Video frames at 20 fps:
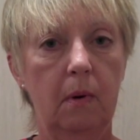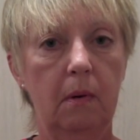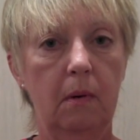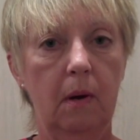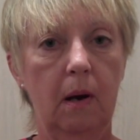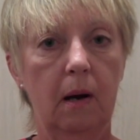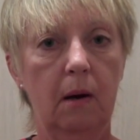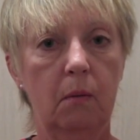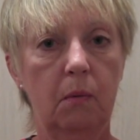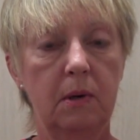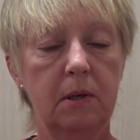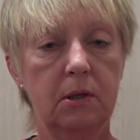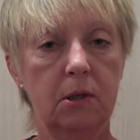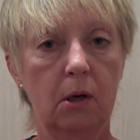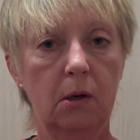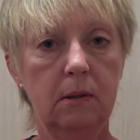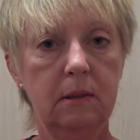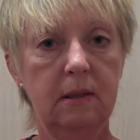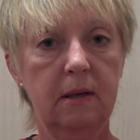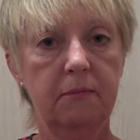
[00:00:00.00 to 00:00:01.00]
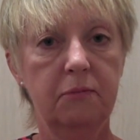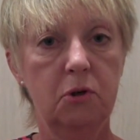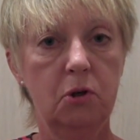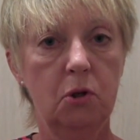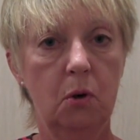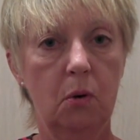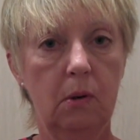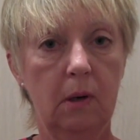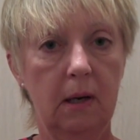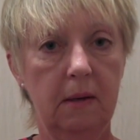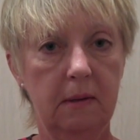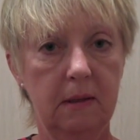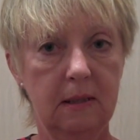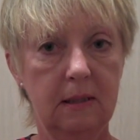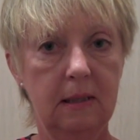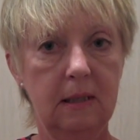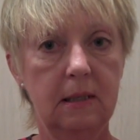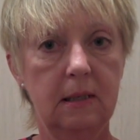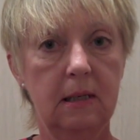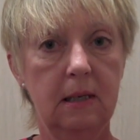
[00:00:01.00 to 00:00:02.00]
uh, results have shown on the
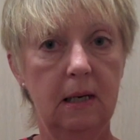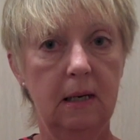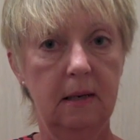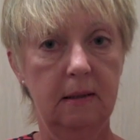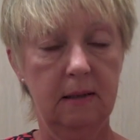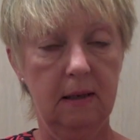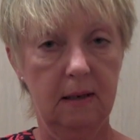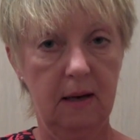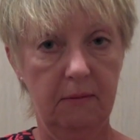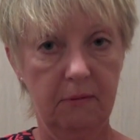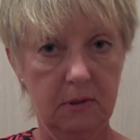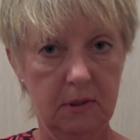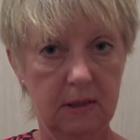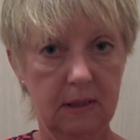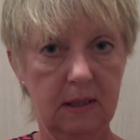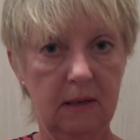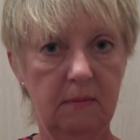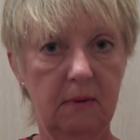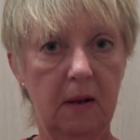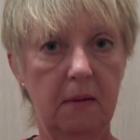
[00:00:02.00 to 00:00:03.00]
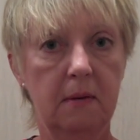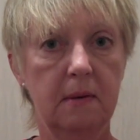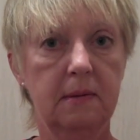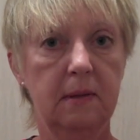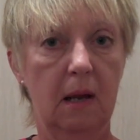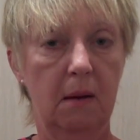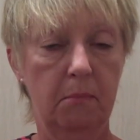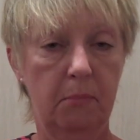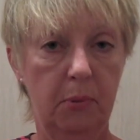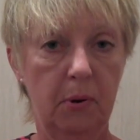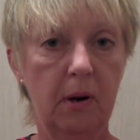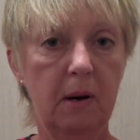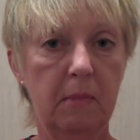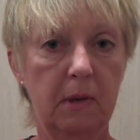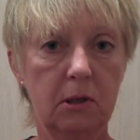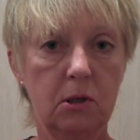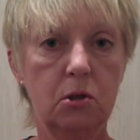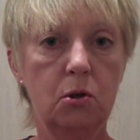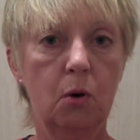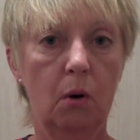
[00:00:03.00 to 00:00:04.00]
CTs ever since I've done this, I'm pretty
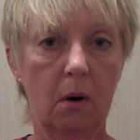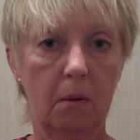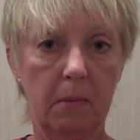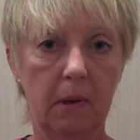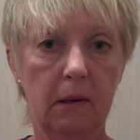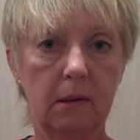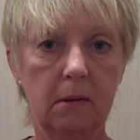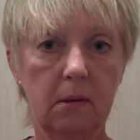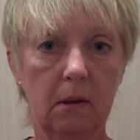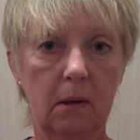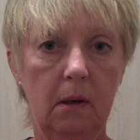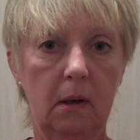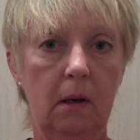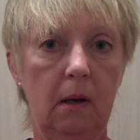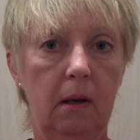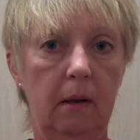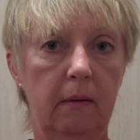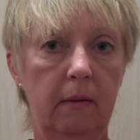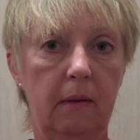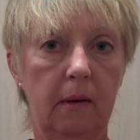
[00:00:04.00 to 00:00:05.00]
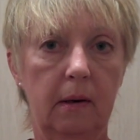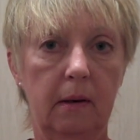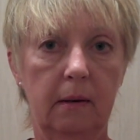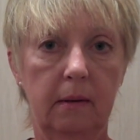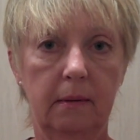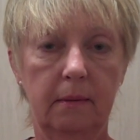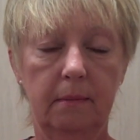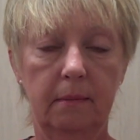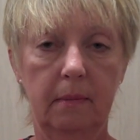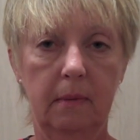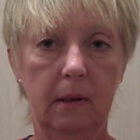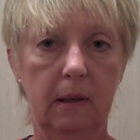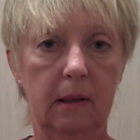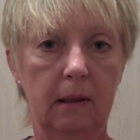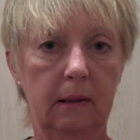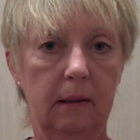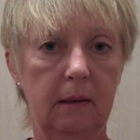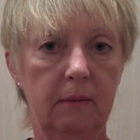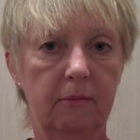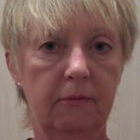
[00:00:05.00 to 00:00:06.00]
much dormant. The
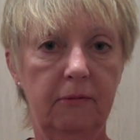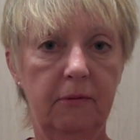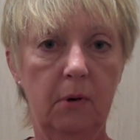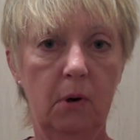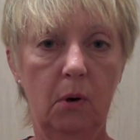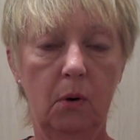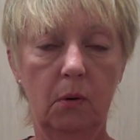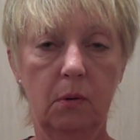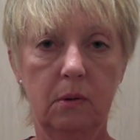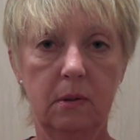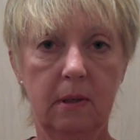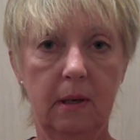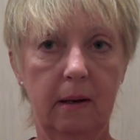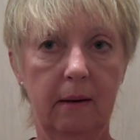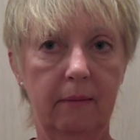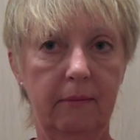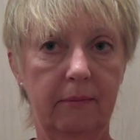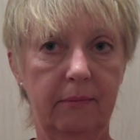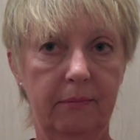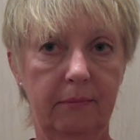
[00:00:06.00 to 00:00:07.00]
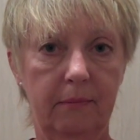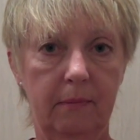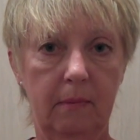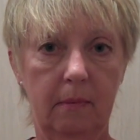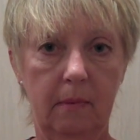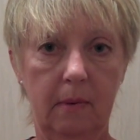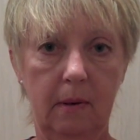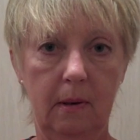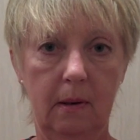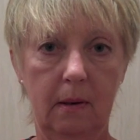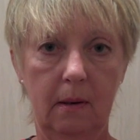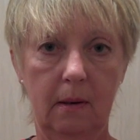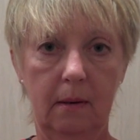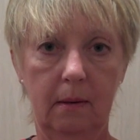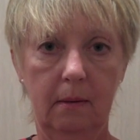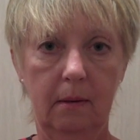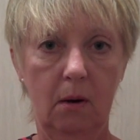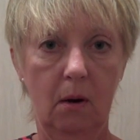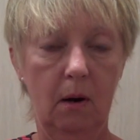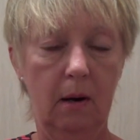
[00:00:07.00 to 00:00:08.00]
uh, lymph nodes have
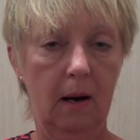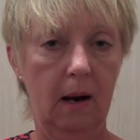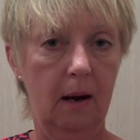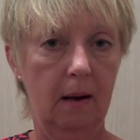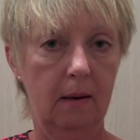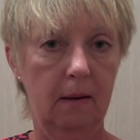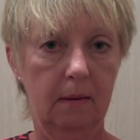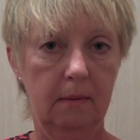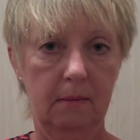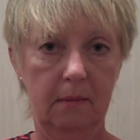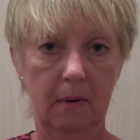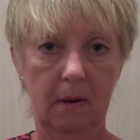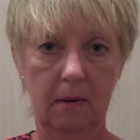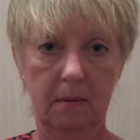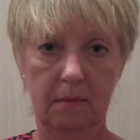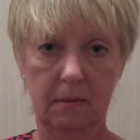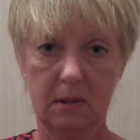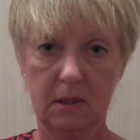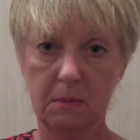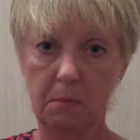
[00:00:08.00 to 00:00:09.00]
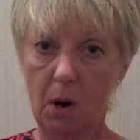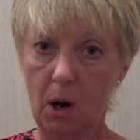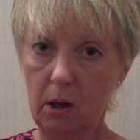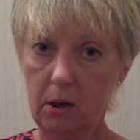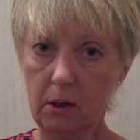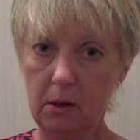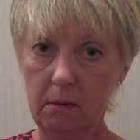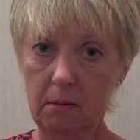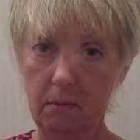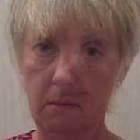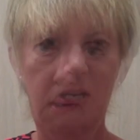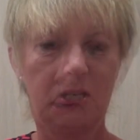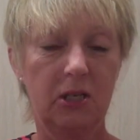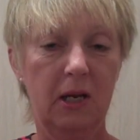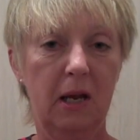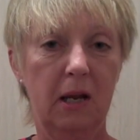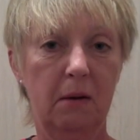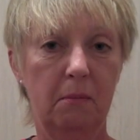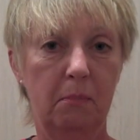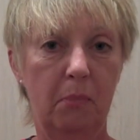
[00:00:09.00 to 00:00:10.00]
gone gotten smaller. I've
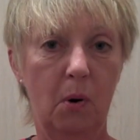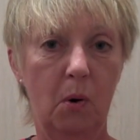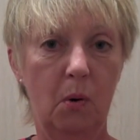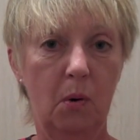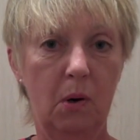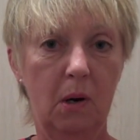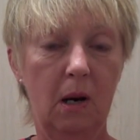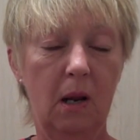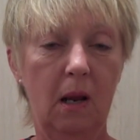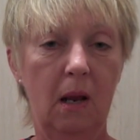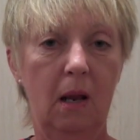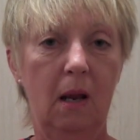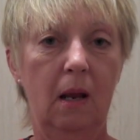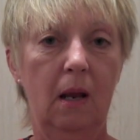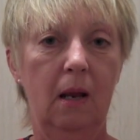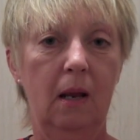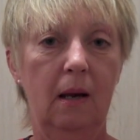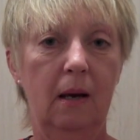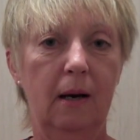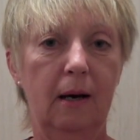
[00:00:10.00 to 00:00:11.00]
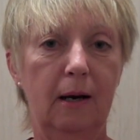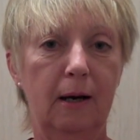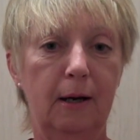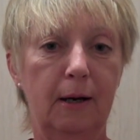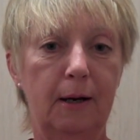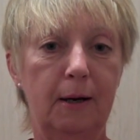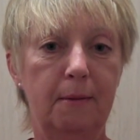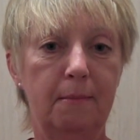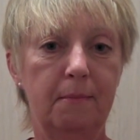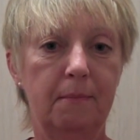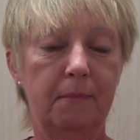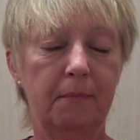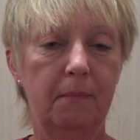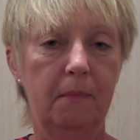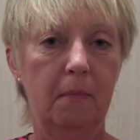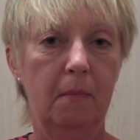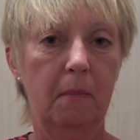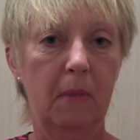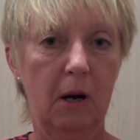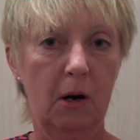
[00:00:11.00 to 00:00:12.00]
actually had a bone um,
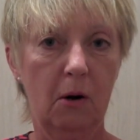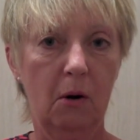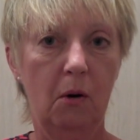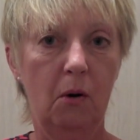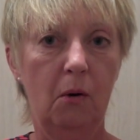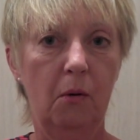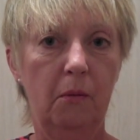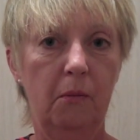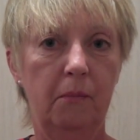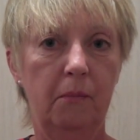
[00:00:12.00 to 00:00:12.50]
marrow